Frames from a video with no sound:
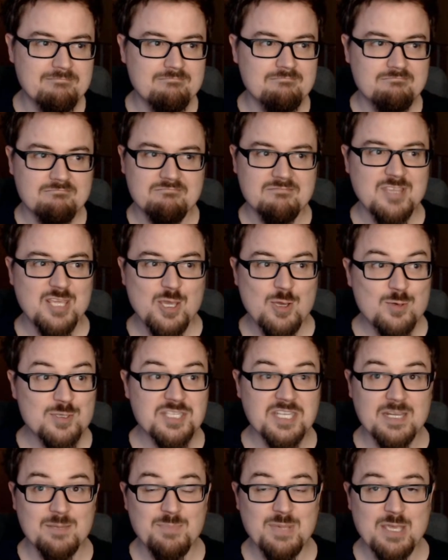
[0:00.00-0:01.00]
used
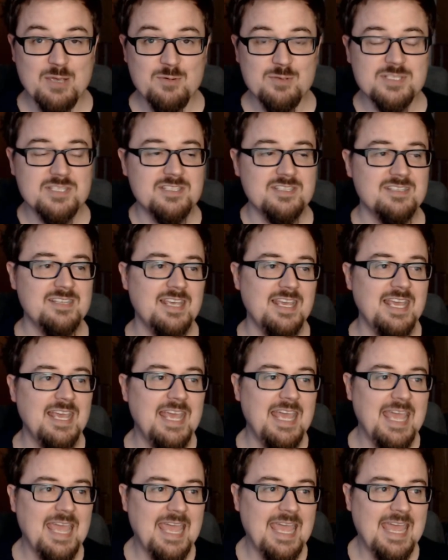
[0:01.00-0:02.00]
and abused,
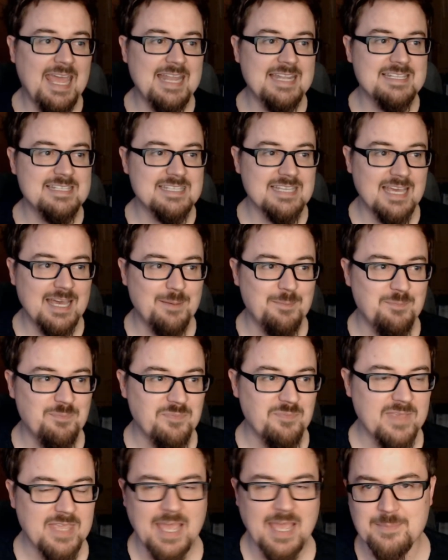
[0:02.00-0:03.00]
and
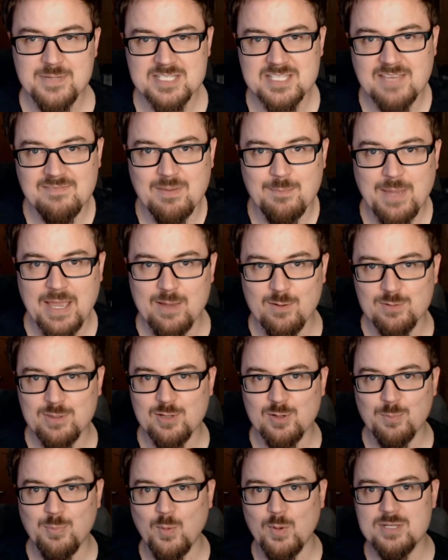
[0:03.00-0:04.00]
yeah, I'm just giving my own little
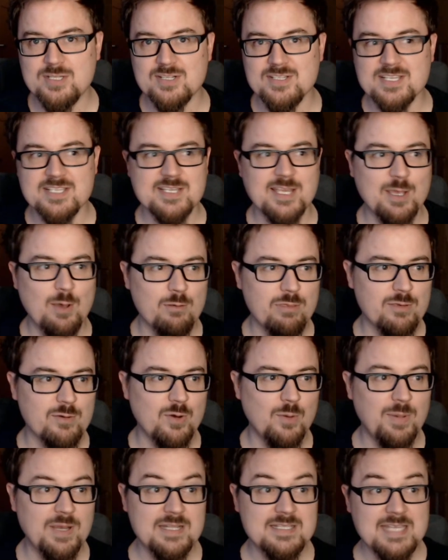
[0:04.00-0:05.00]
pointers as I go through.
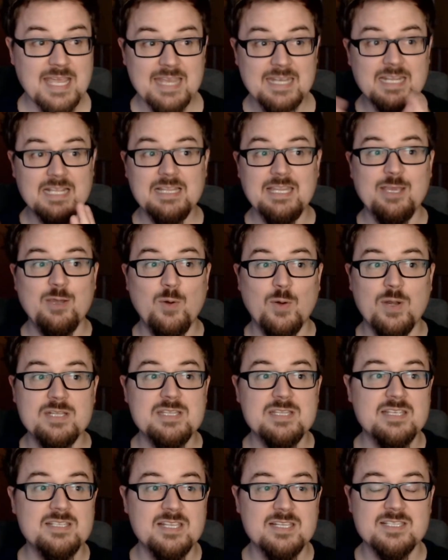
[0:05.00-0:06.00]
But technically, according to
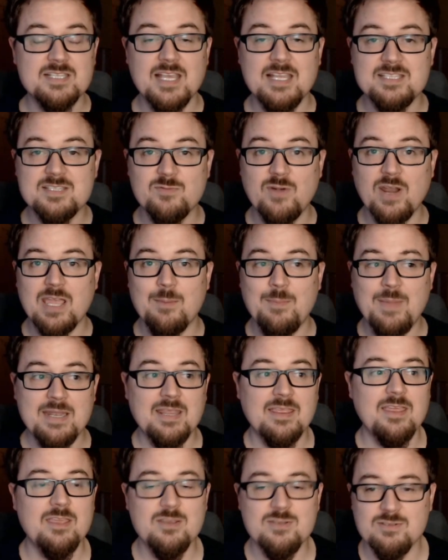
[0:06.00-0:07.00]
this, it's recommending
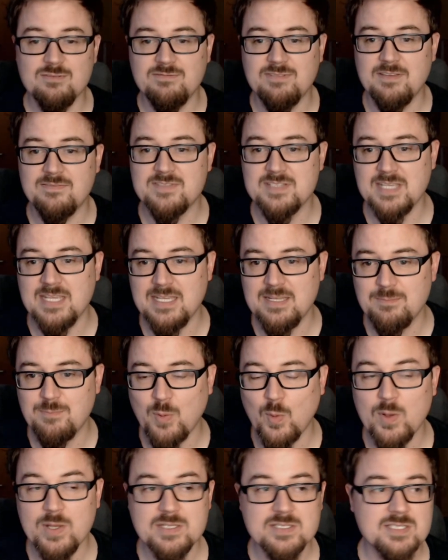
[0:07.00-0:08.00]
that you do 15
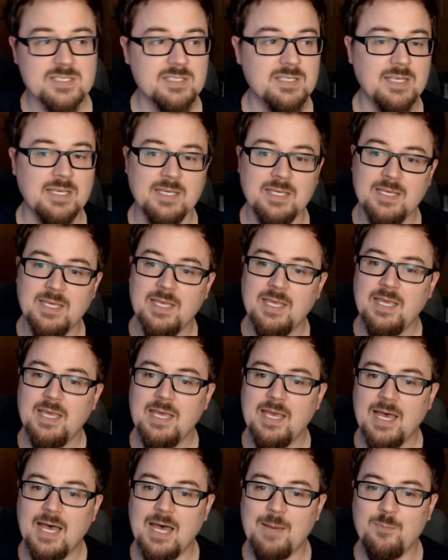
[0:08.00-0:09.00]
points,
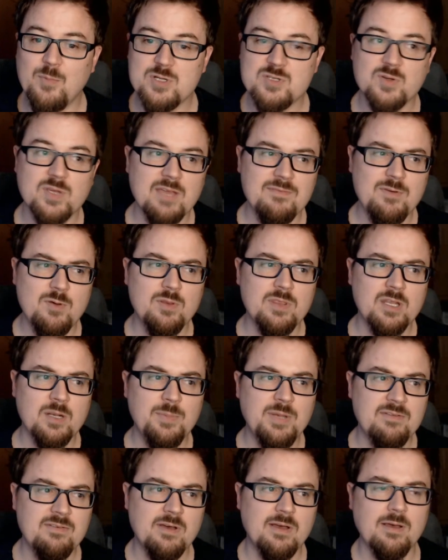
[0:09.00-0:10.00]
which will give you a little
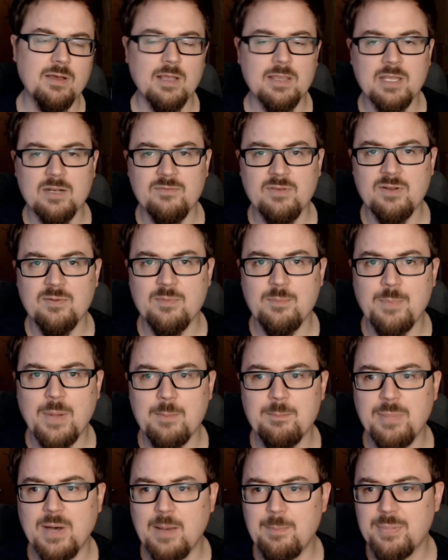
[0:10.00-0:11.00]
bit of a
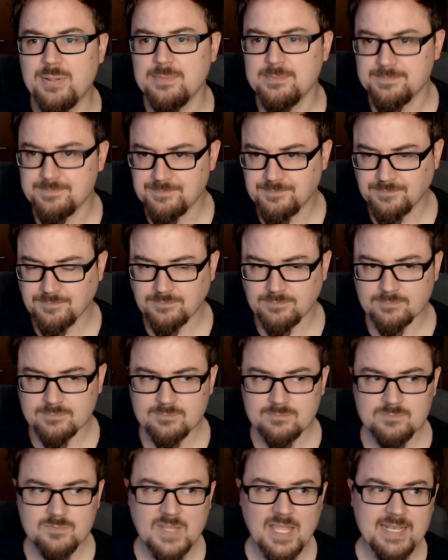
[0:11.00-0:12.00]
bump up.
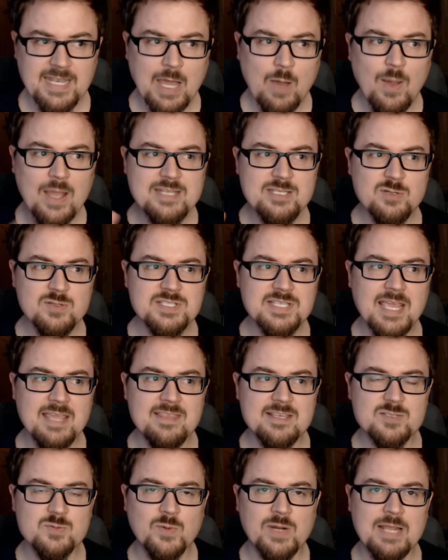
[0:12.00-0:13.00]
Now, I do say
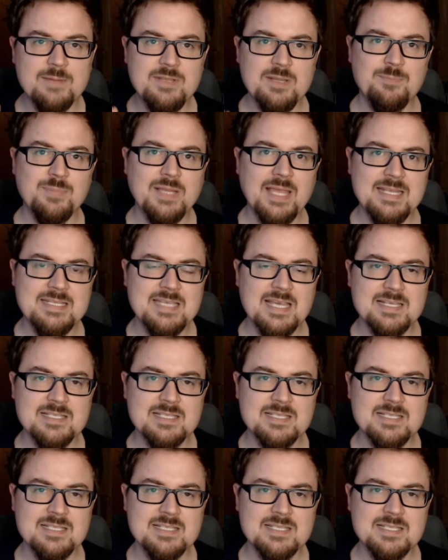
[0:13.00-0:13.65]
this when I did playtest